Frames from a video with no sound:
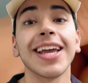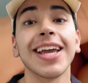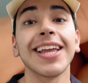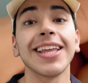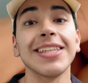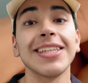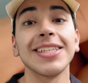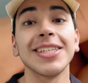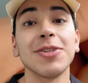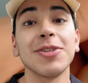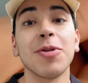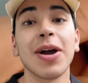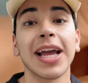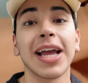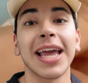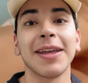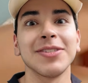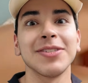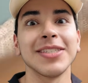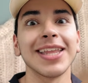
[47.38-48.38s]
This is what
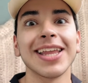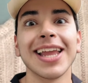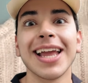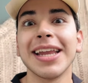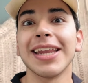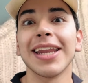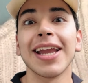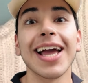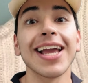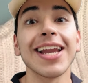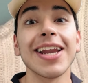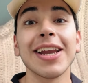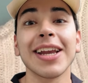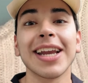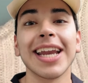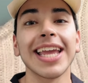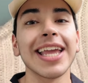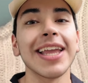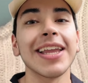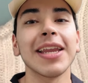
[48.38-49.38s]
gives the neckline a
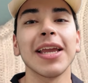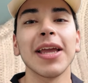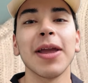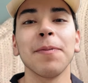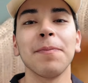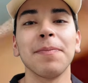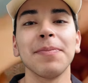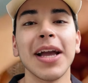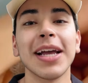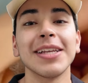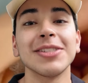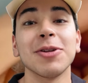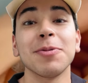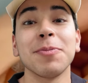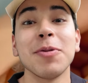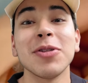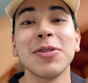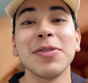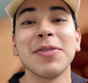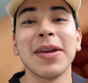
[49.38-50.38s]
clean, flexible
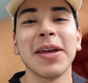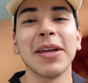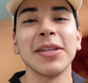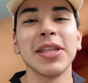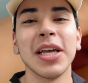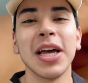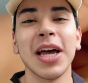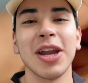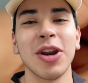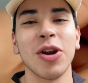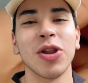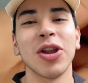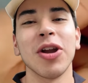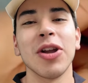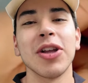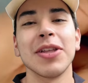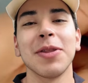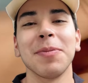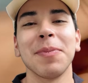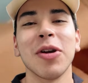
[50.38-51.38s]
finish. You'll
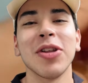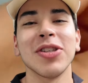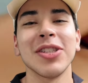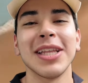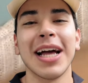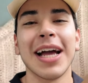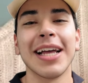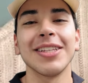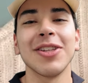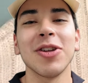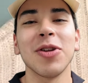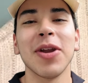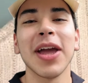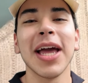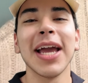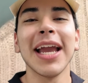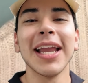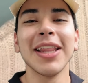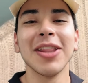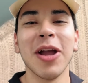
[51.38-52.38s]
notice both sides create
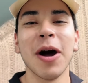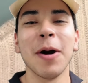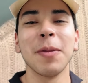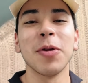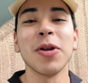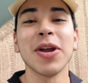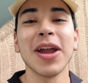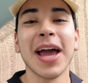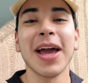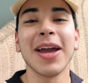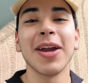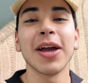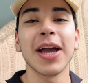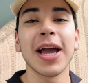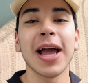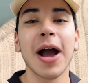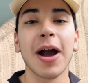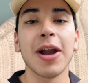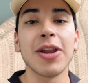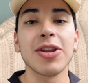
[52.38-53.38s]
a double layer.
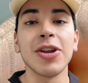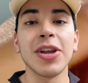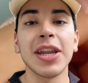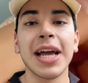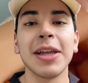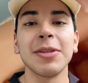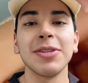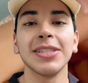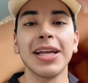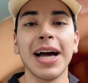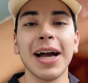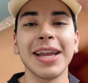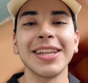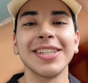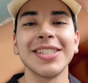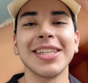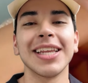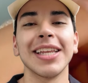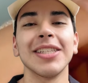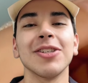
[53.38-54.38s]
On the left side,
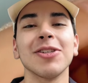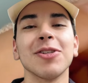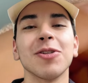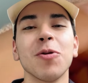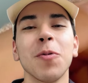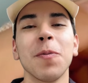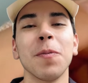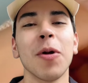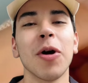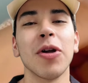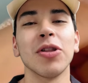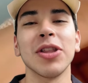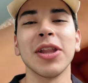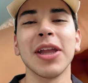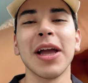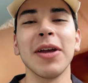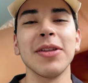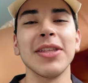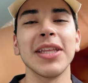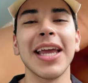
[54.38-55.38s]
stitch through both
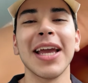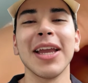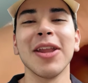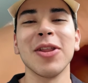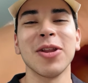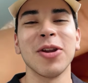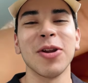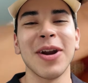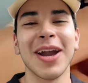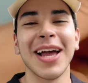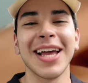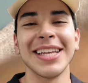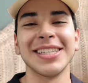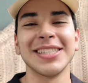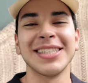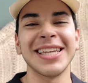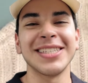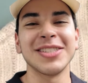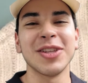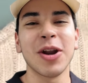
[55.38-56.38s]
layers, and on the right,
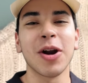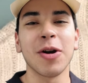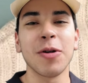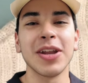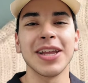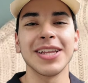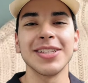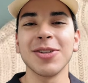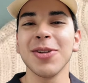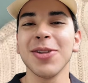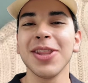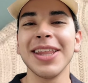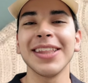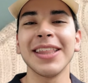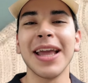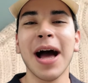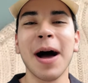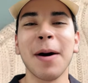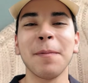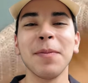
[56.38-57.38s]
stitch only through the
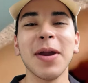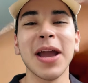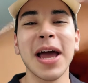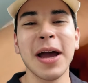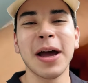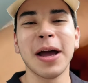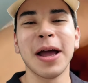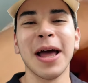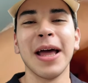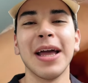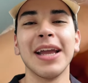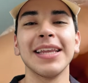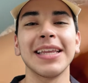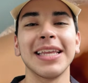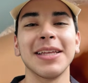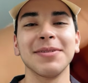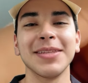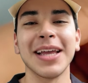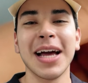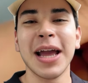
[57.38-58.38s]
top layer.
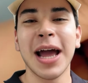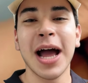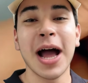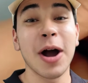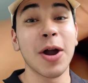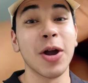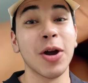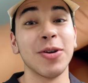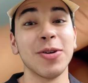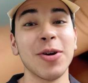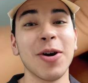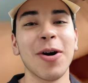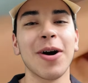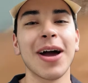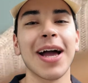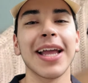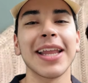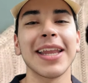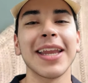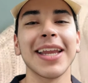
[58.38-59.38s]
Lift that hollow row
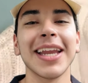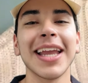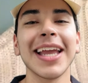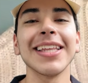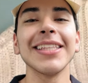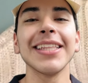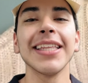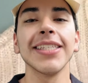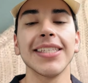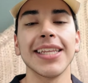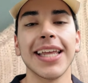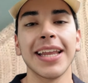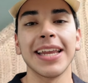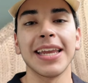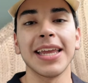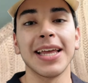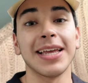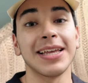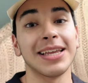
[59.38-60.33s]
and connect it gently.